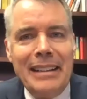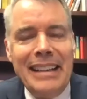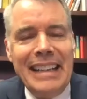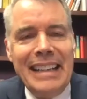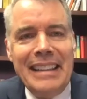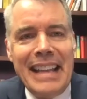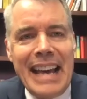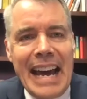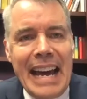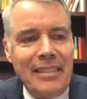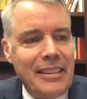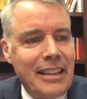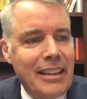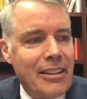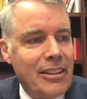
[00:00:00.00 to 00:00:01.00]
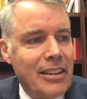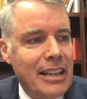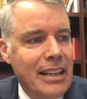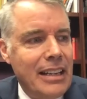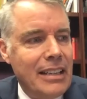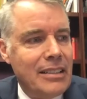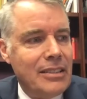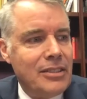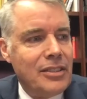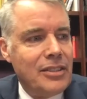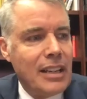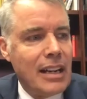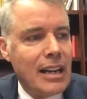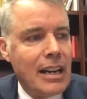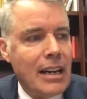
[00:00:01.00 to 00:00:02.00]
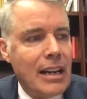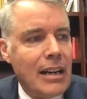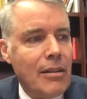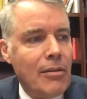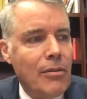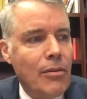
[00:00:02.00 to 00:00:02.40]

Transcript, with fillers: in that, there is uh,